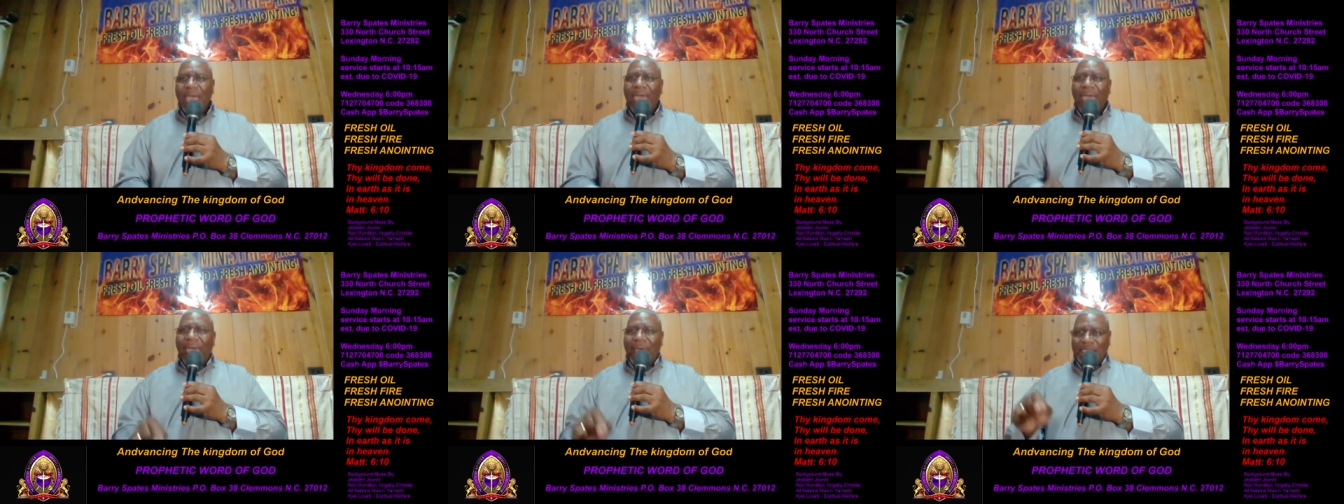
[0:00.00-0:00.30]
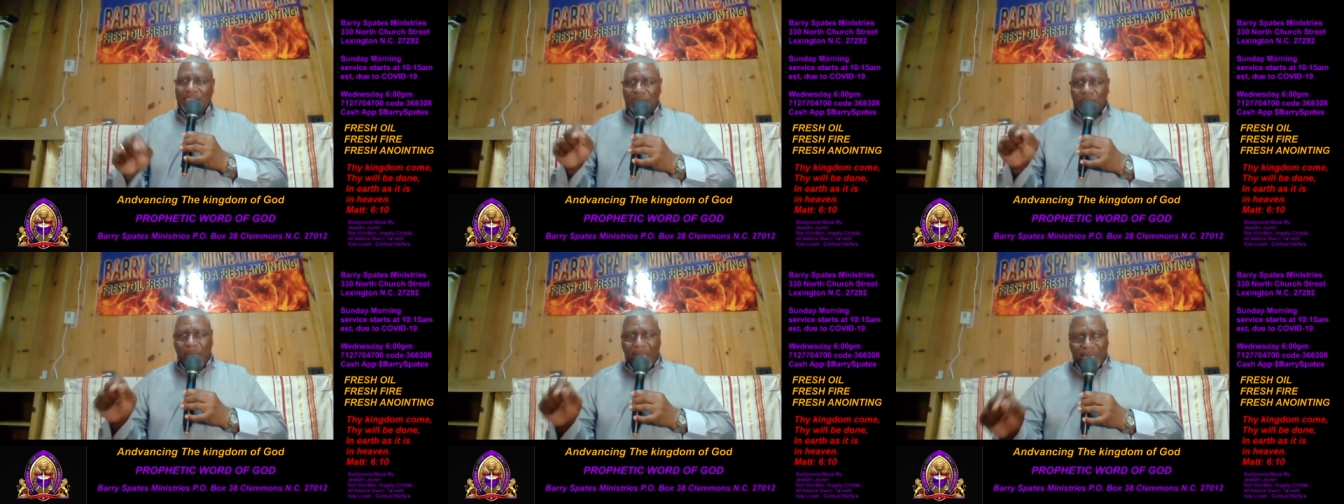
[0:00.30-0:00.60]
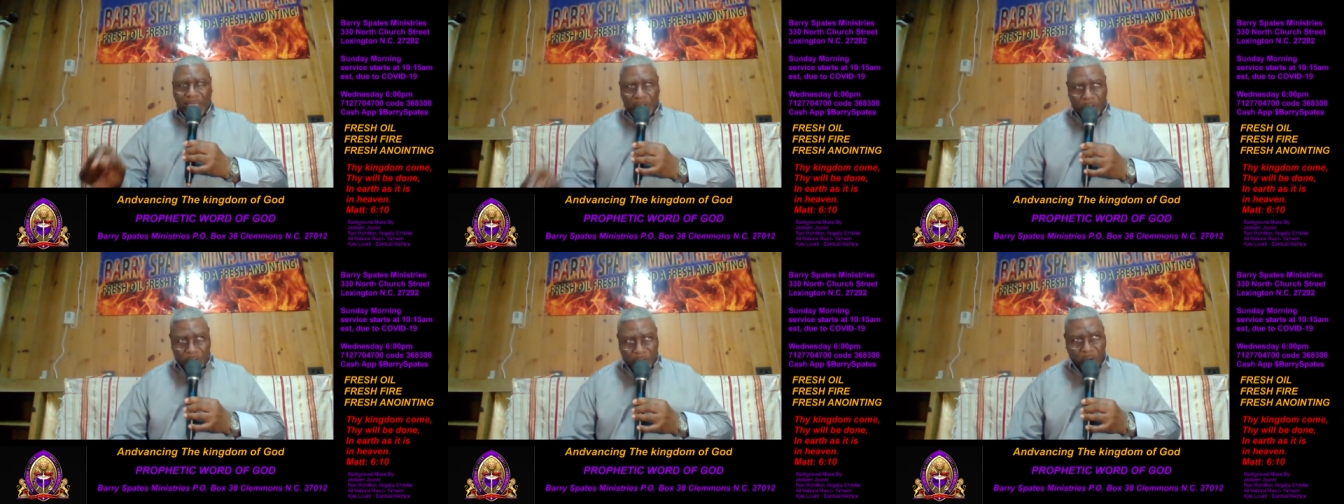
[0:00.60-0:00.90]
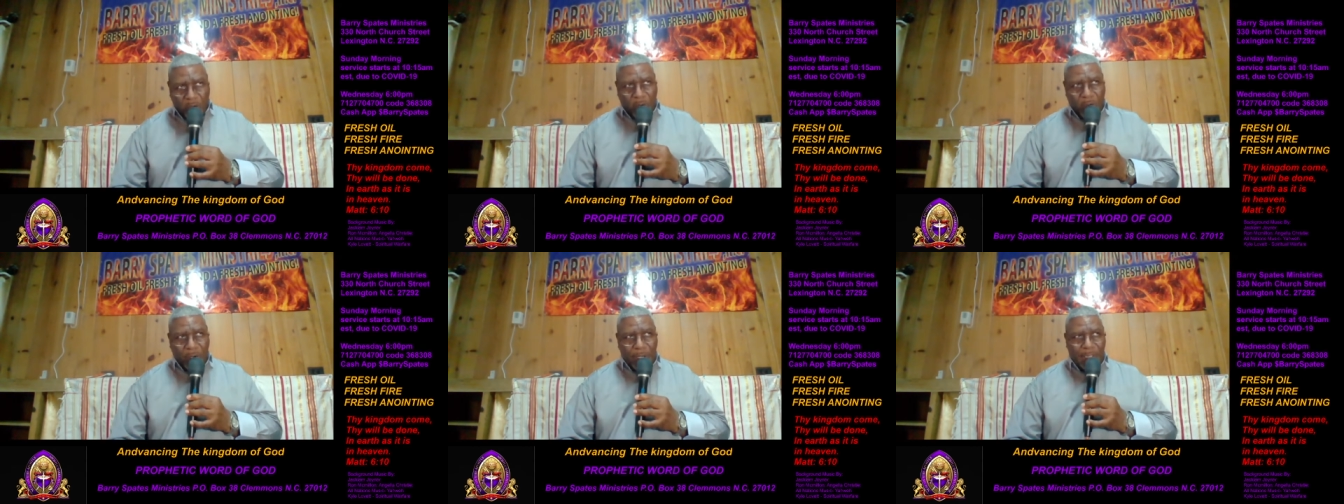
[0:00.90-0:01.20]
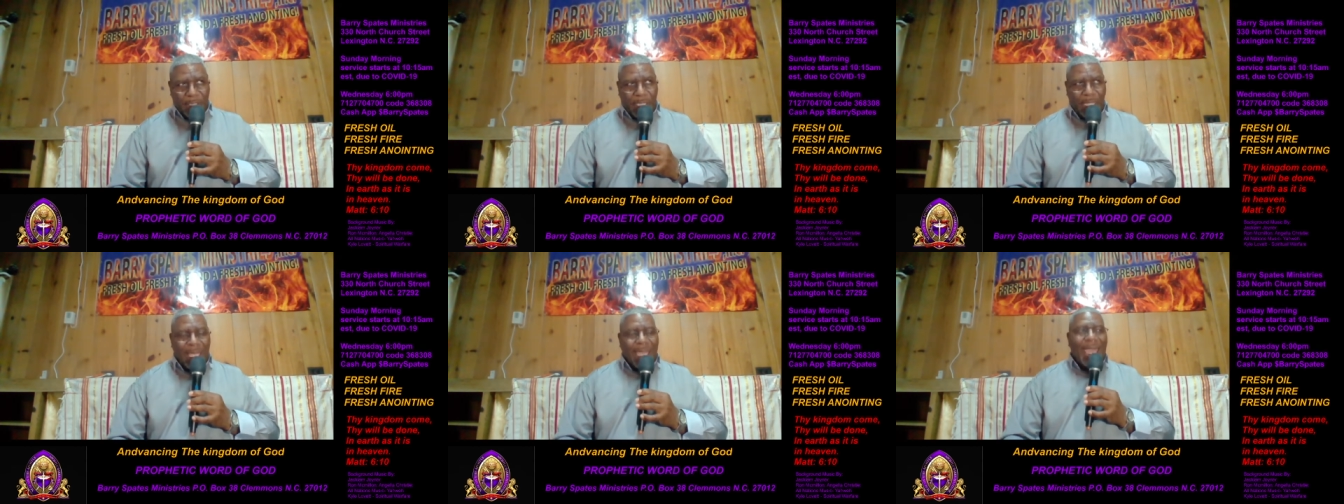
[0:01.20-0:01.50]
as my
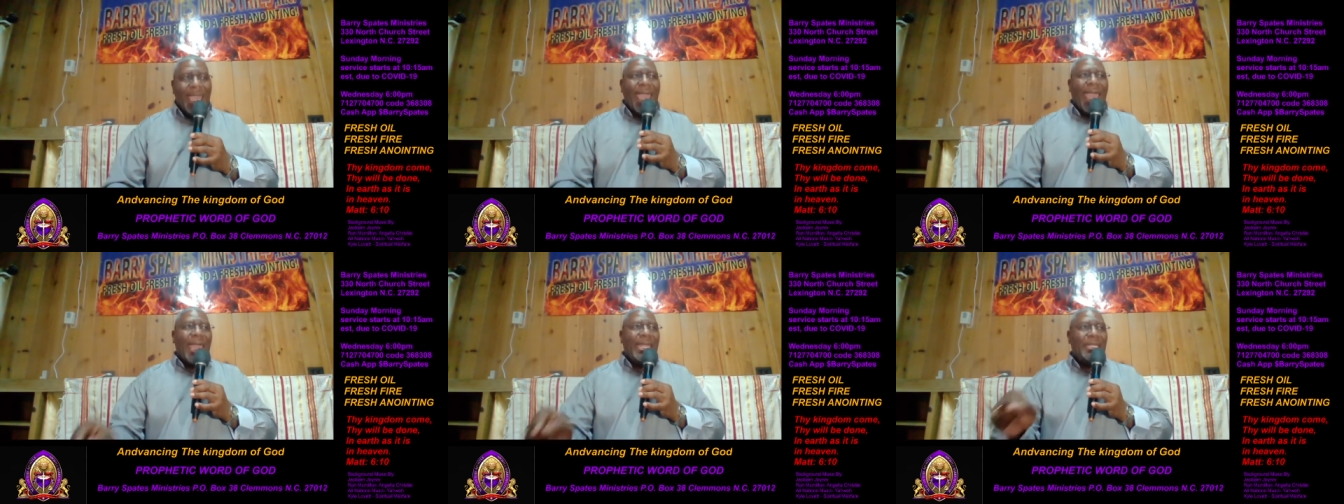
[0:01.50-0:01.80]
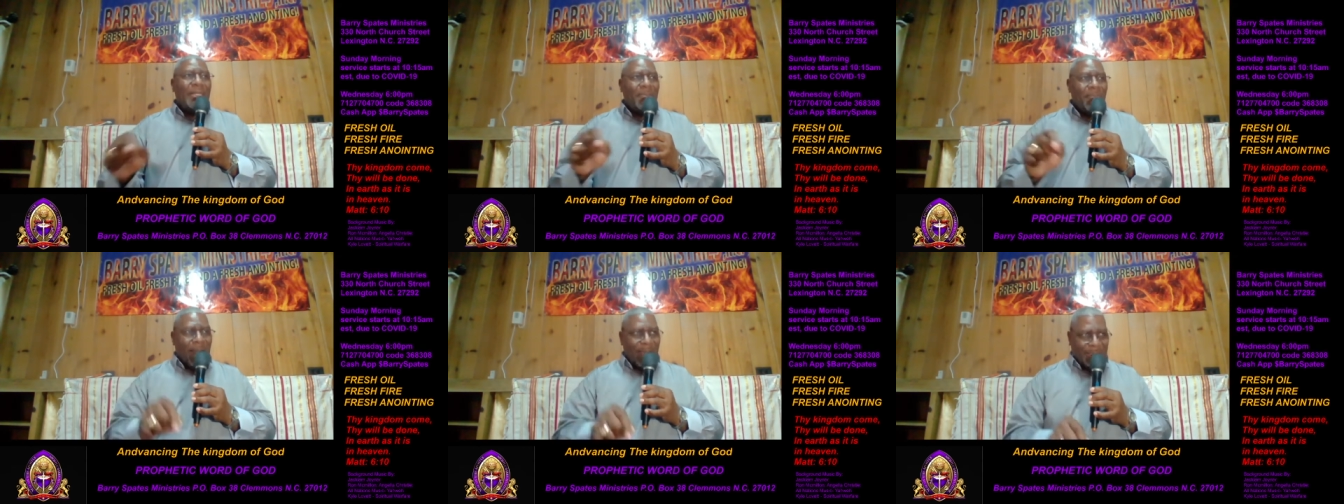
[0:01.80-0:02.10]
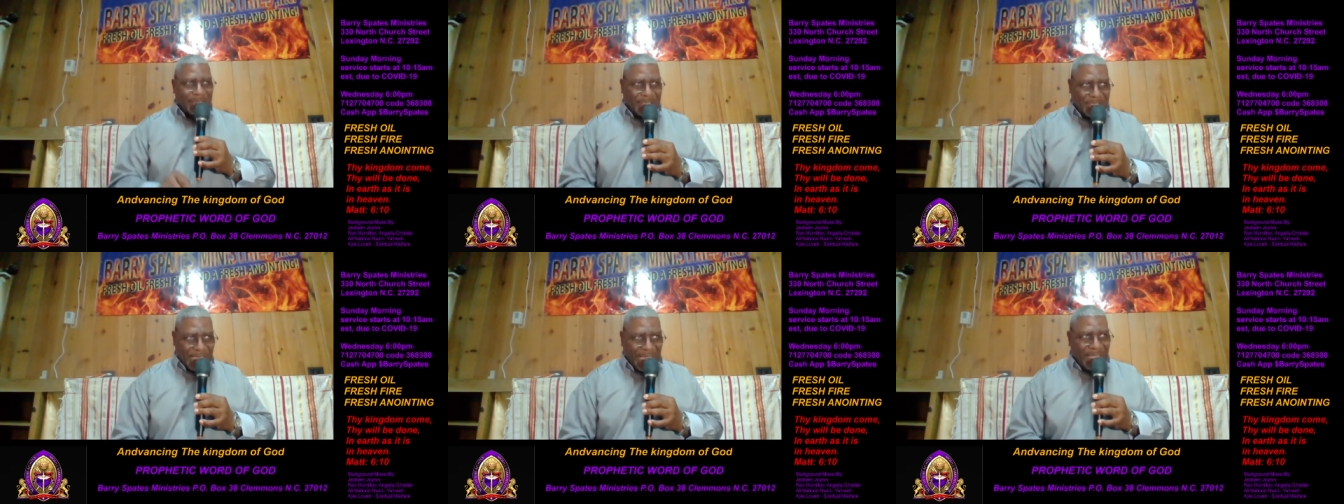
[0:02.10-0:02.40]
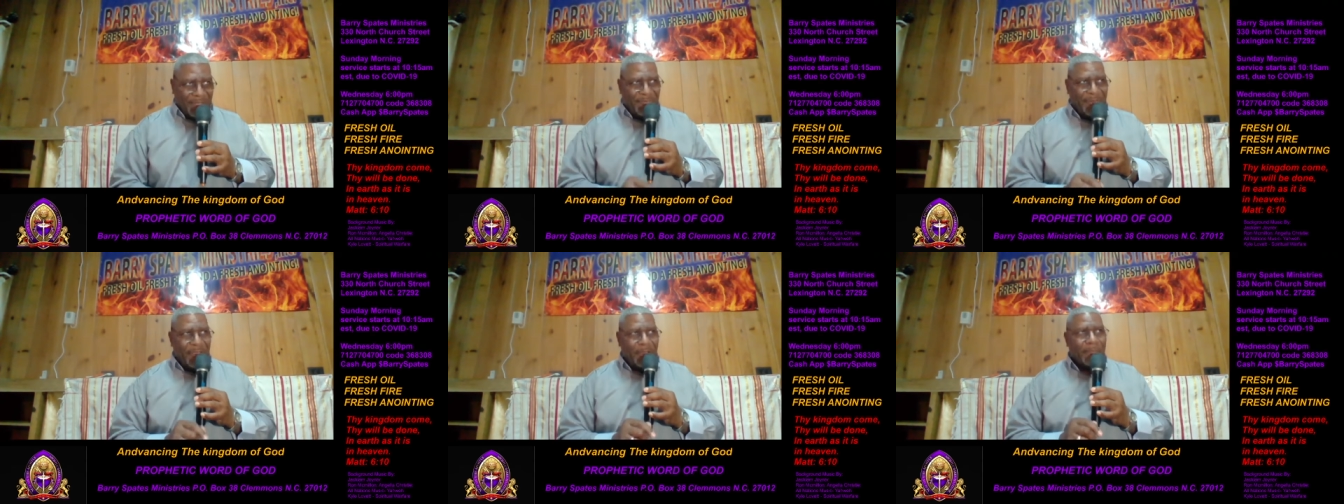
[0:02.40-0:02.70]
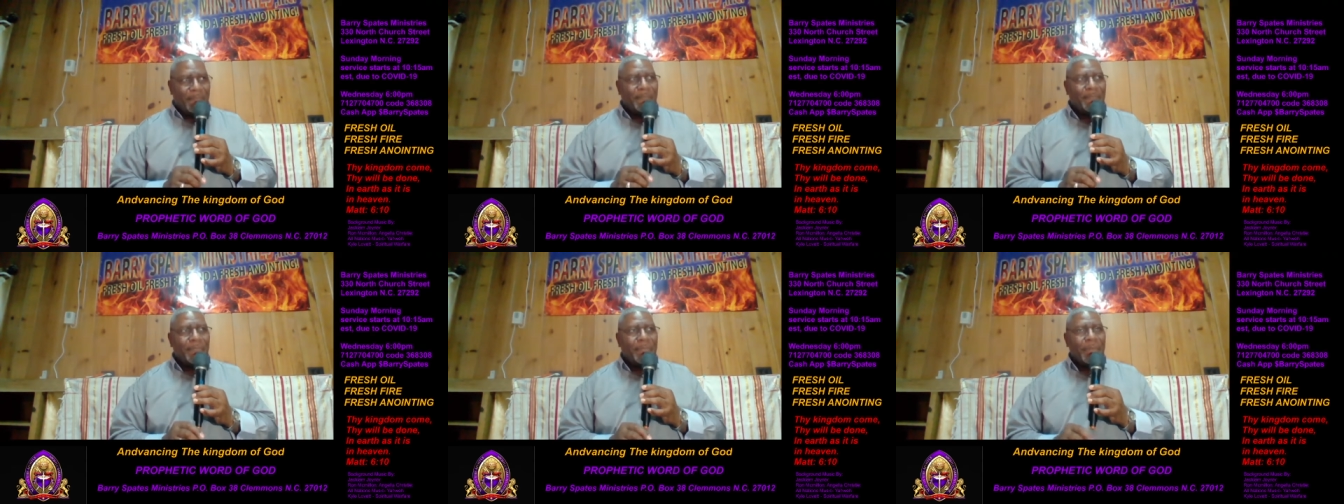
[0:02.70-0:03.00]
Lord and my Savior
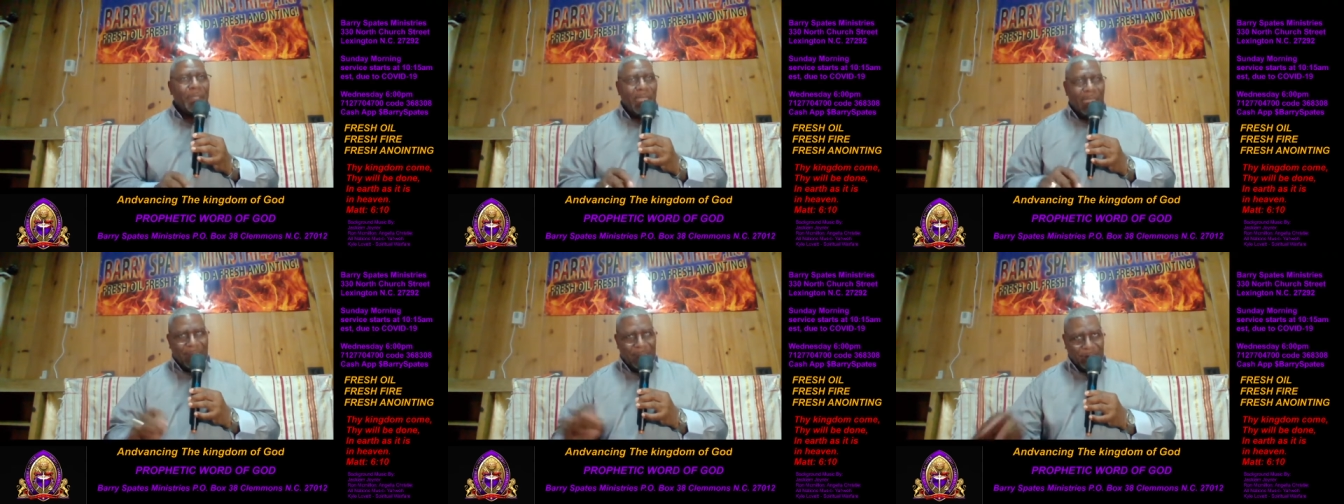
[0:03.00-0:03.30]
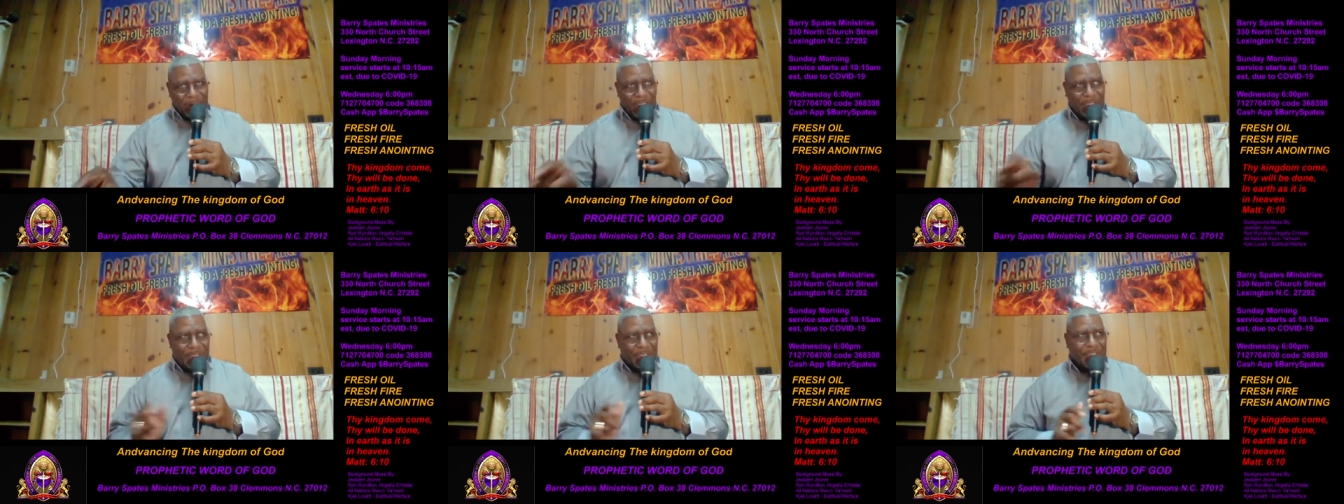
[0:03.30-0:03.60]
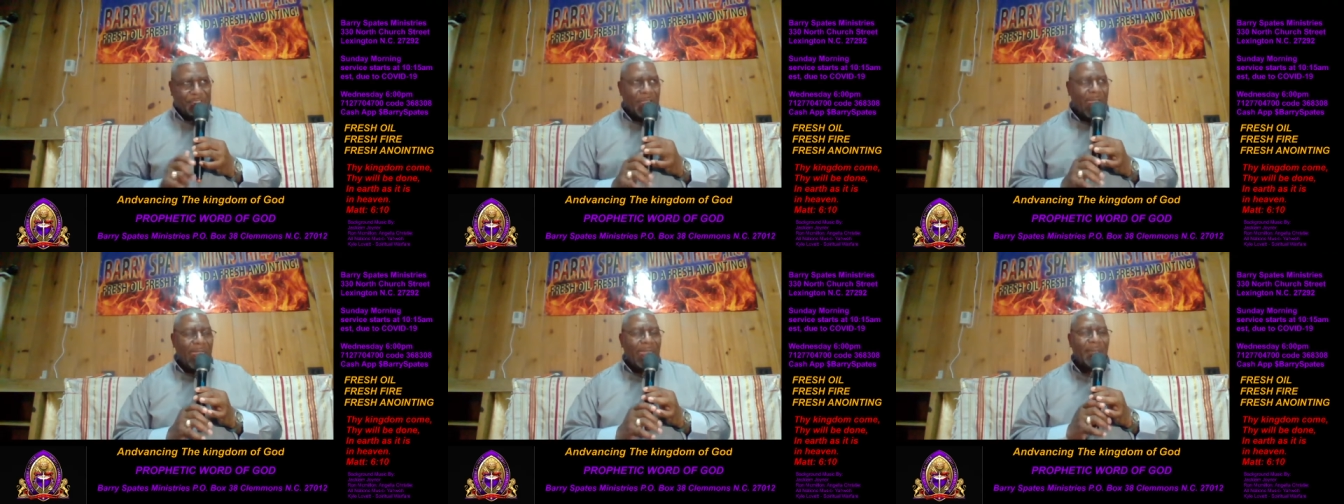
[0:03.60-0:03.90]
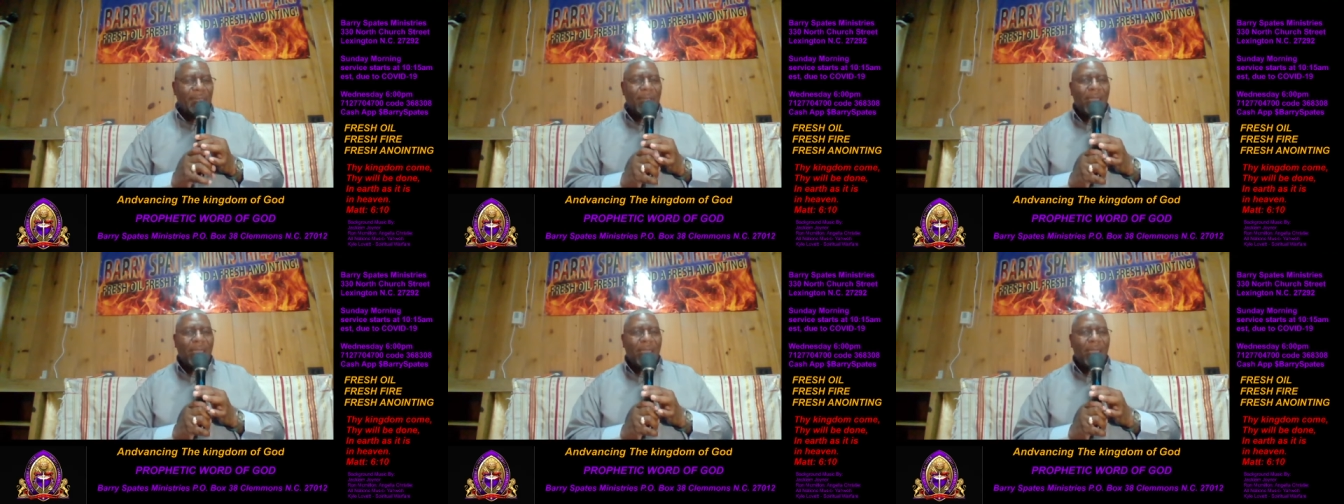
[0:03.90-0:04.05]
in Jesus' name.